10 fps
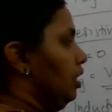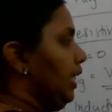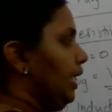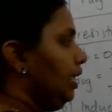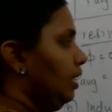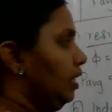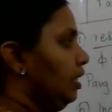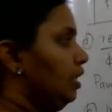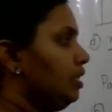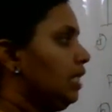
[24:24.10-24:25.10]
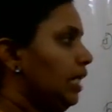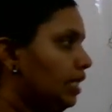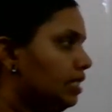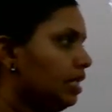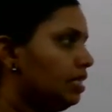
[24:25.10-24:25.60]
D,
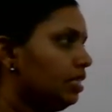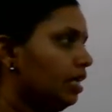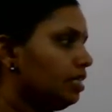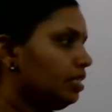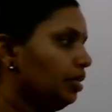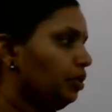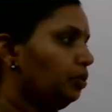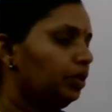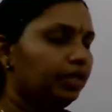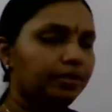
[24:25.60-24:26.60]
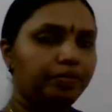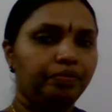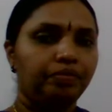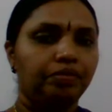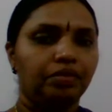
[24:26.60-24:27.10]
series LCR circuit,
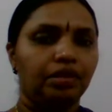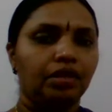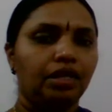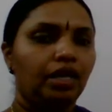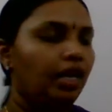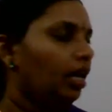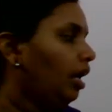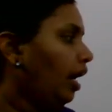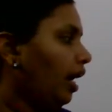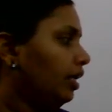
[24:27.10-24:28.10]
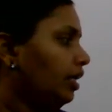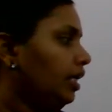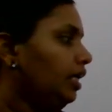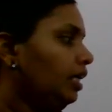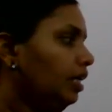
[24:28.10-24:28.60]
and
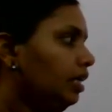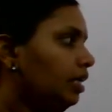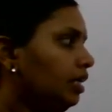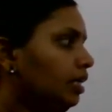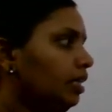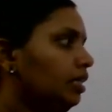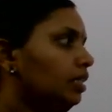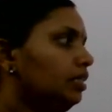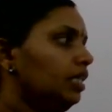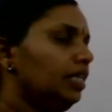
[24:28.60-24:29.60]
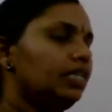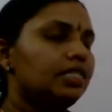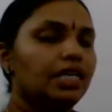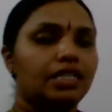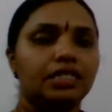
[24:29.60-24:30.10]
E,
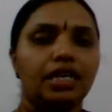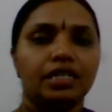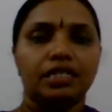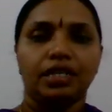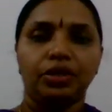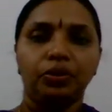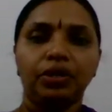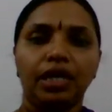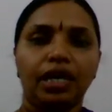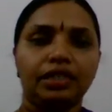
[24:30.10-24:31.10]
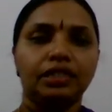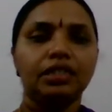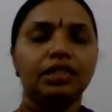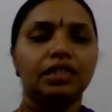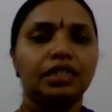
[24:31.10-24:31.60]
series LCR circuit at
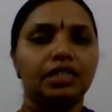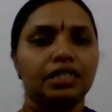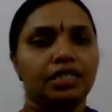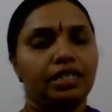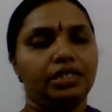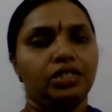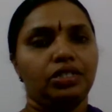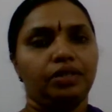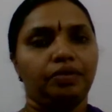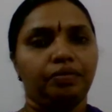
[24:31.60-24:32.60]
resonance.